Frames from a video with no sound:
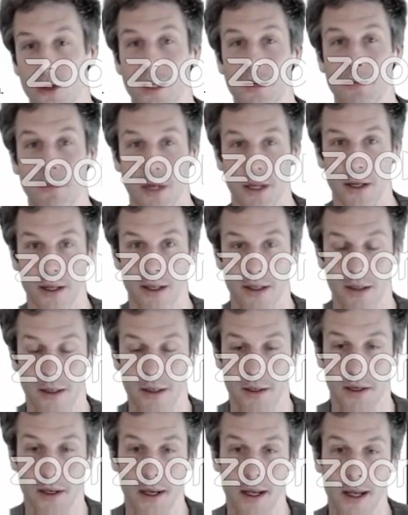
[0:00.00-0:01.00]

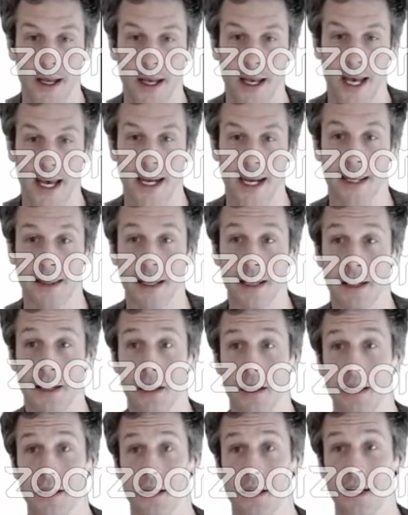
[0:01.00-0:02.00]
experience. And I think
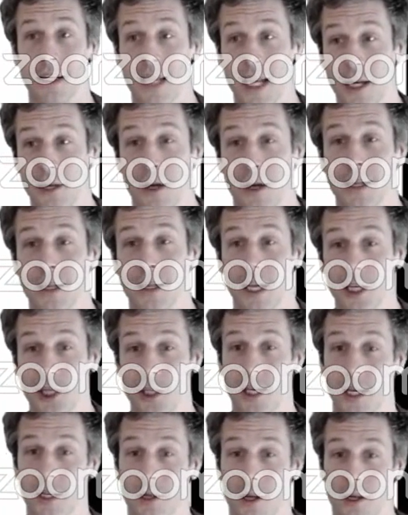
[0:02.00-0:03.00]
that this
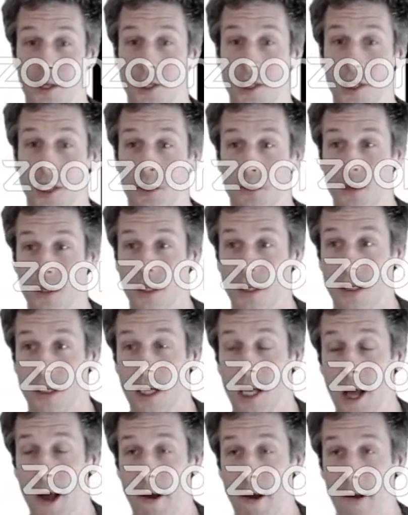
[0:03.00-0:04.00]
containerization technology has
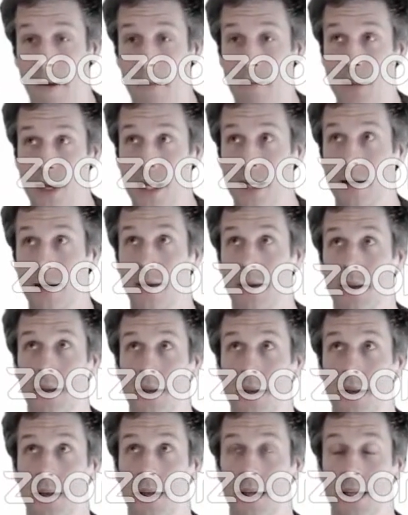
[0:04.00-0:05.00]
really been the